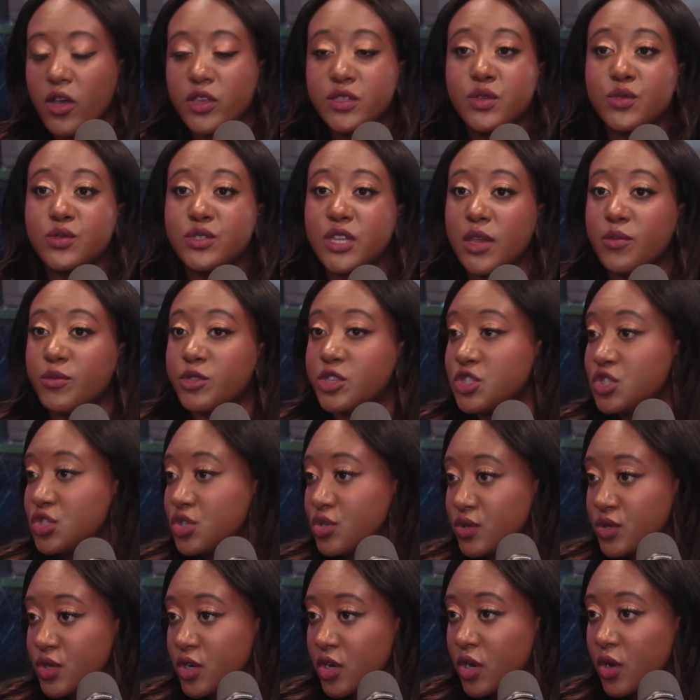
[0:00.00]
Also, Damon
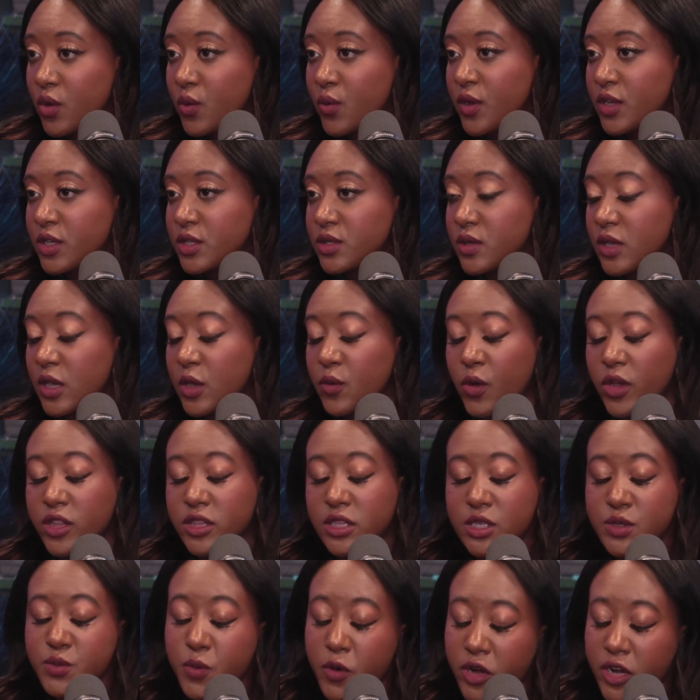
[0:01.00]
Jr. he won
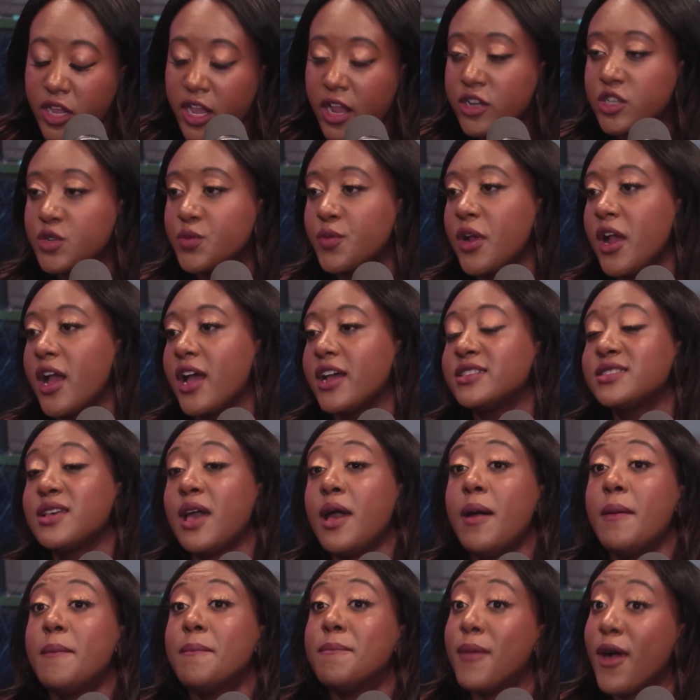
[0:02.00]
the Supporting Actor Prize.
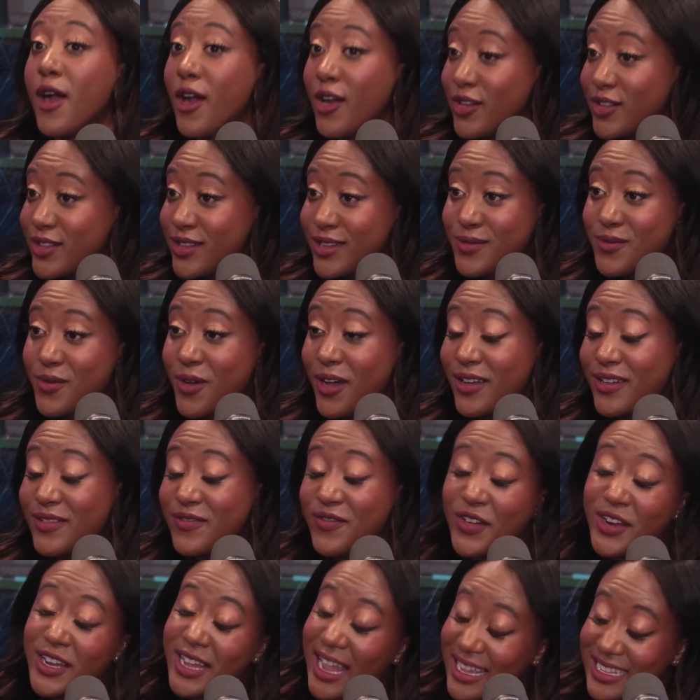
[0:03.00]
Marlon won
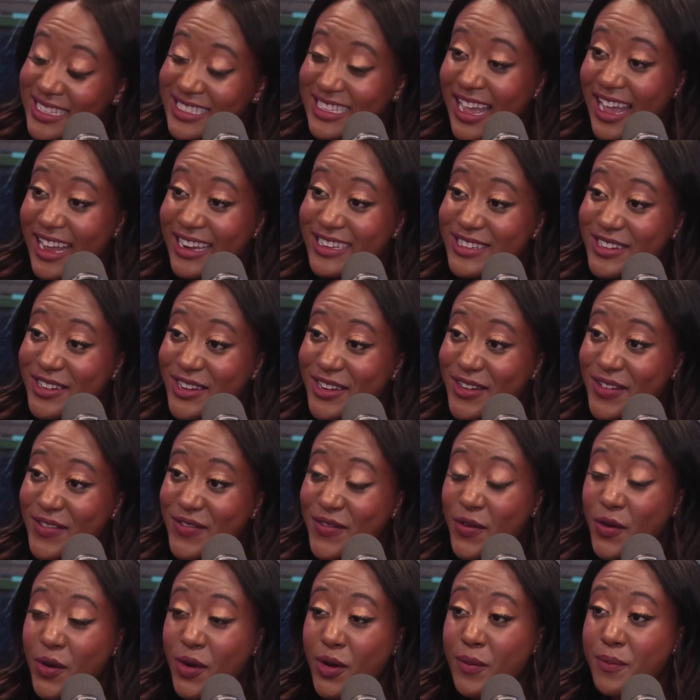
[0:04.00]
for Guest Actor
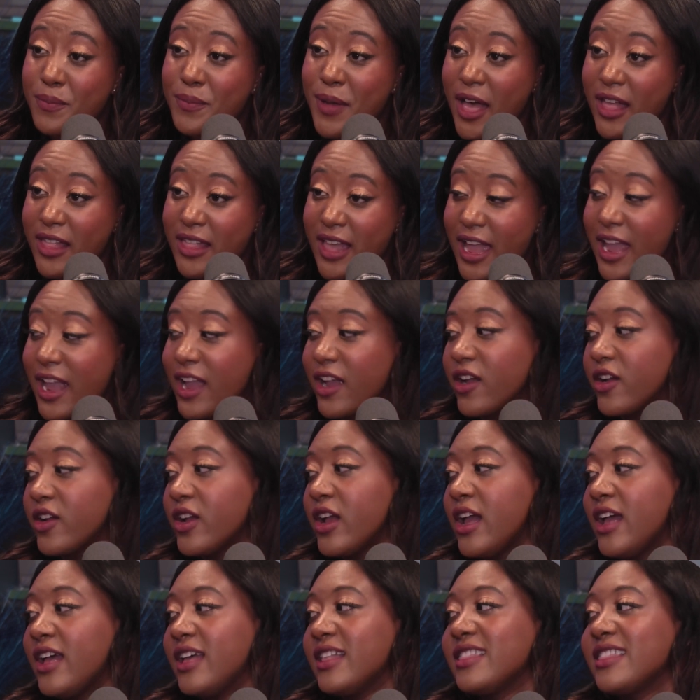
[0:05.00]
for Bel Air.
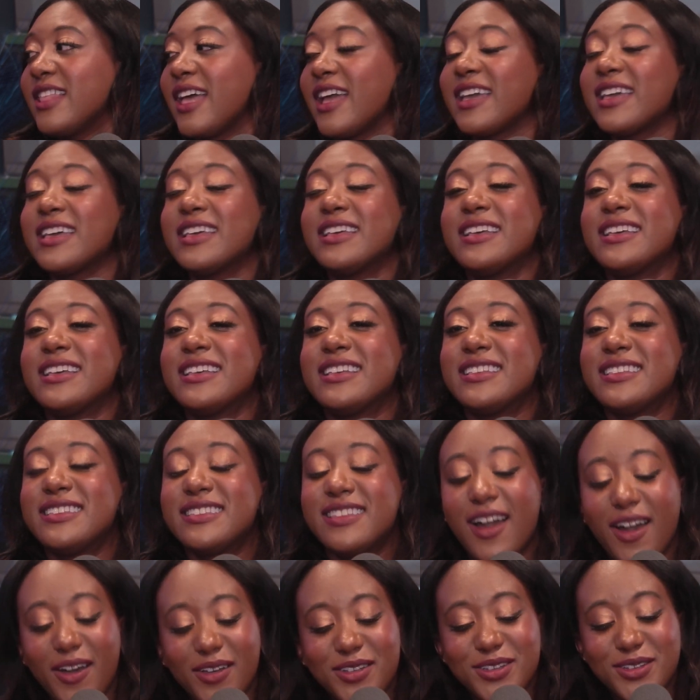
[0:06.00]
Like,
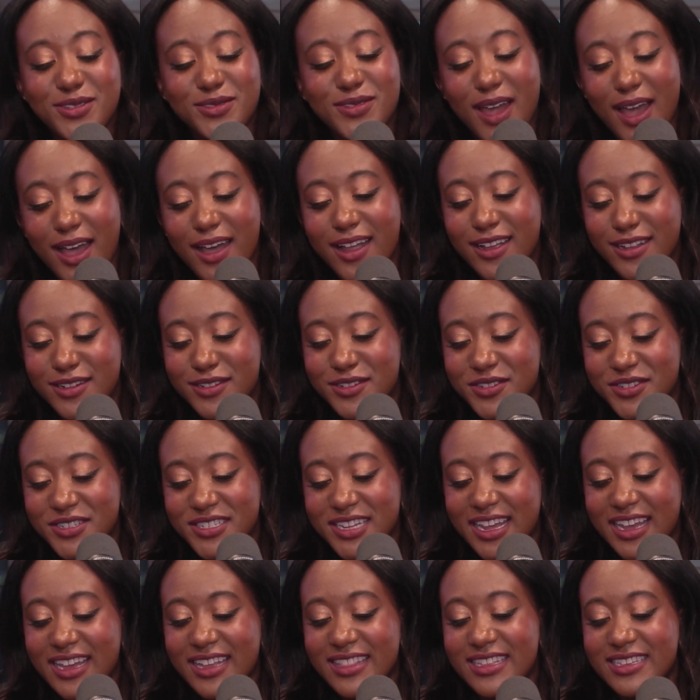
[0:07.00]
y'all do not
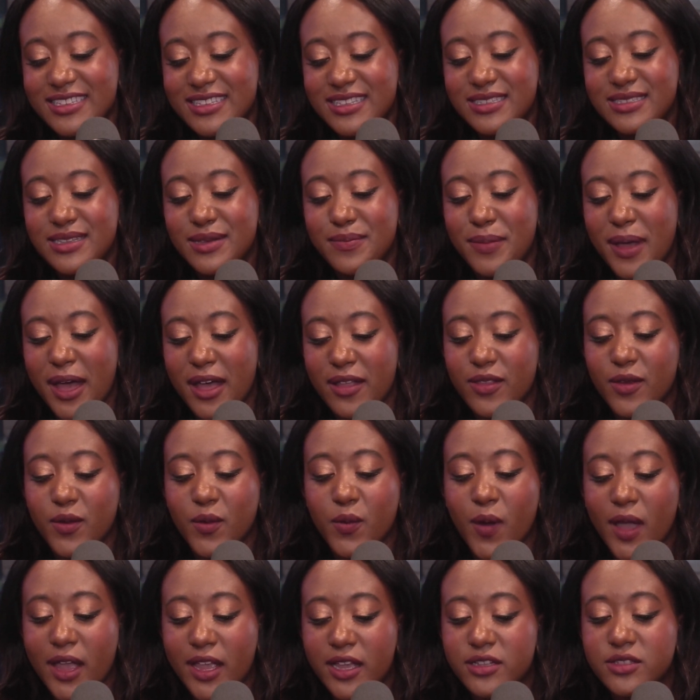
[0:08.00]
understand. This is about, the
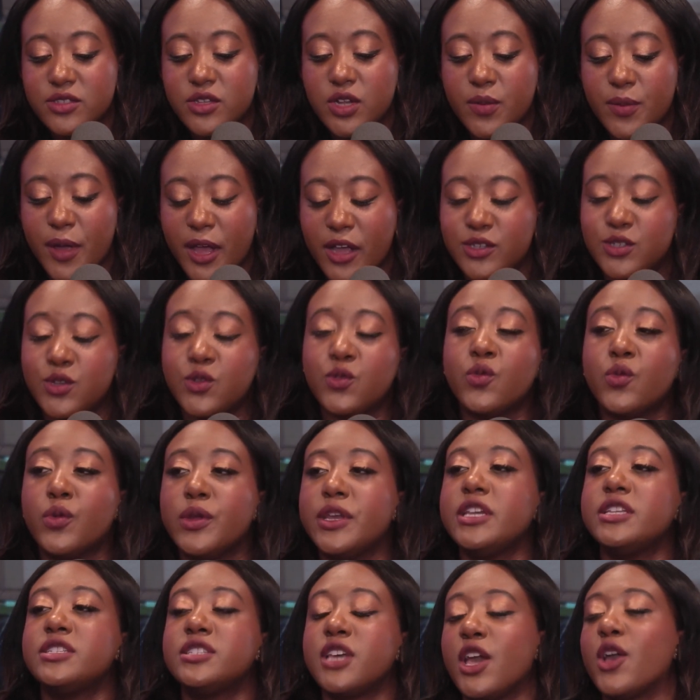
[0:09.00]
Wayans are about to
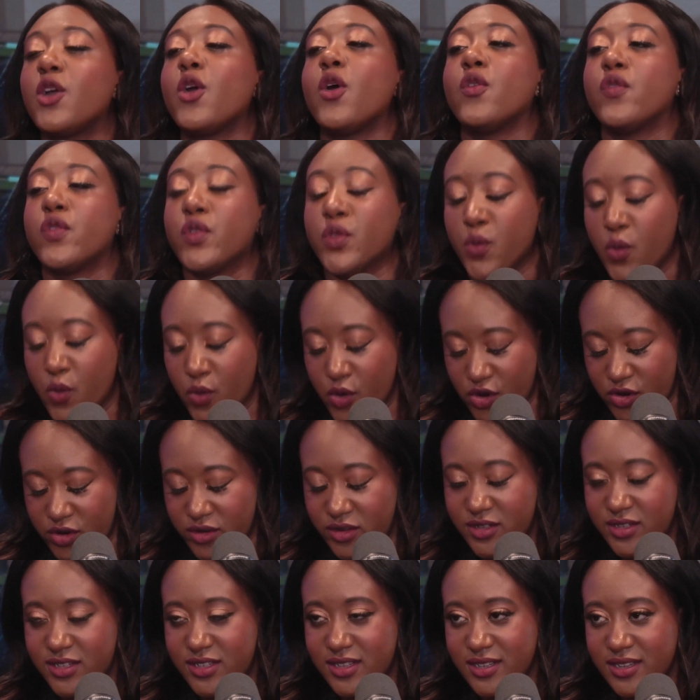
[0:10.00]
retake over the
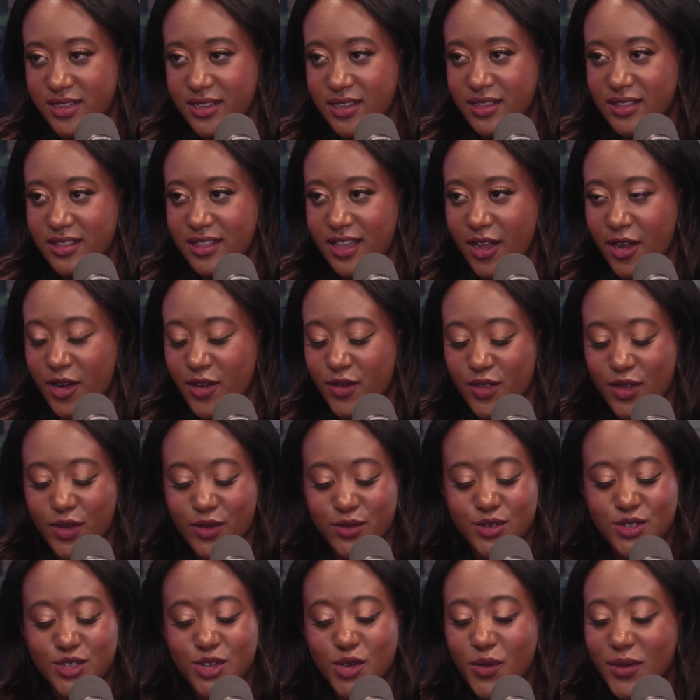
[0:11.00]
world. They're
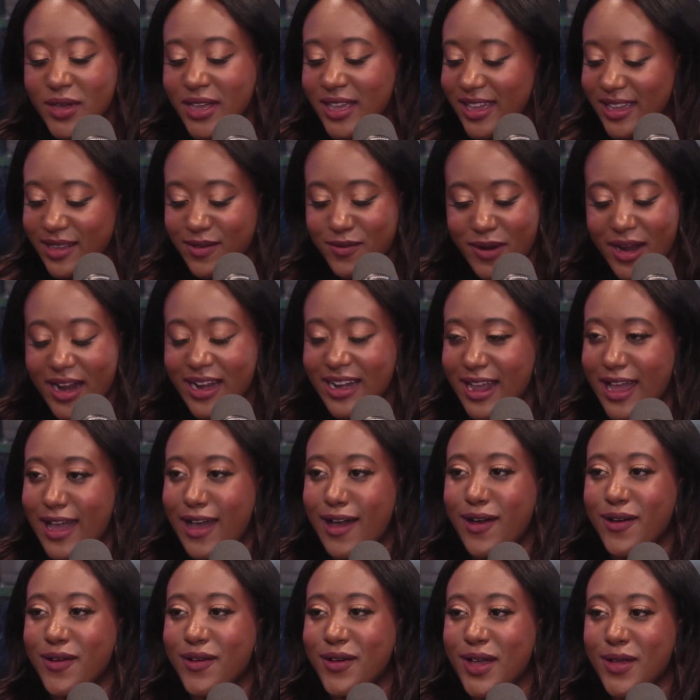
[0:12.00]
doing it right
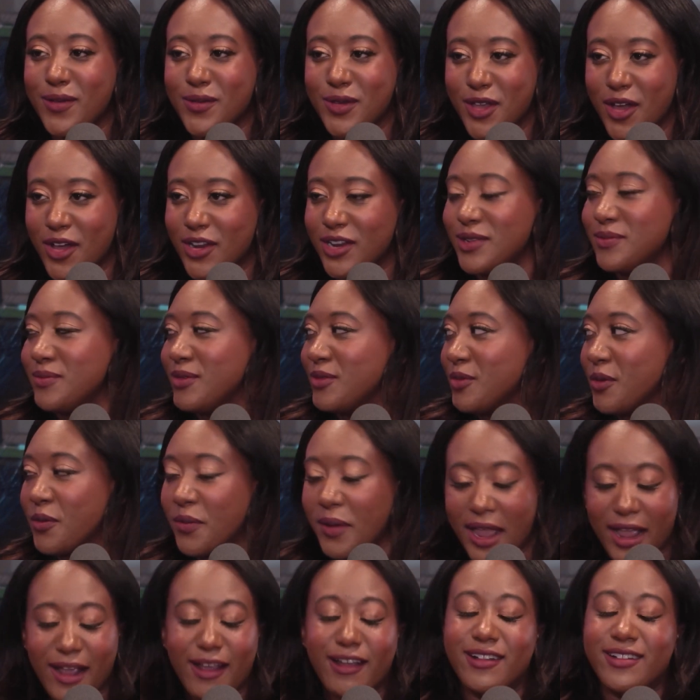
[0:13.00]
now, and we all need to be
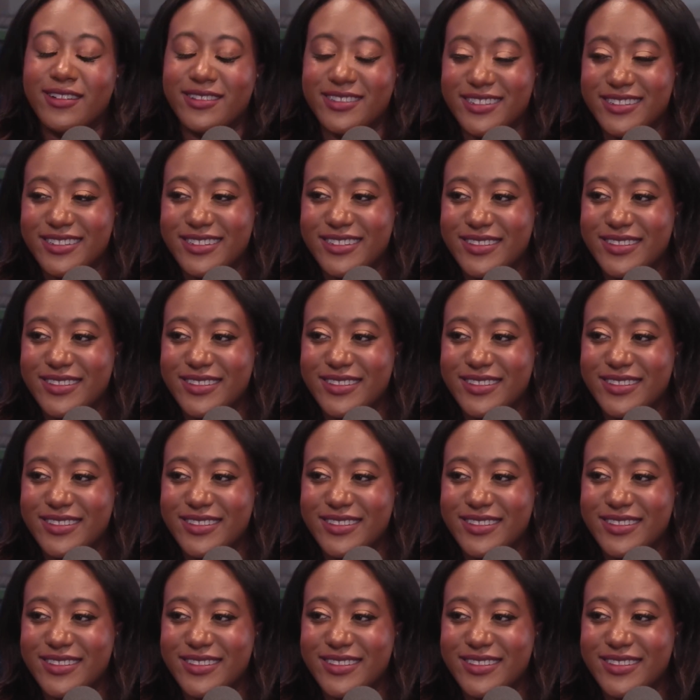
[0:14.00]
prepared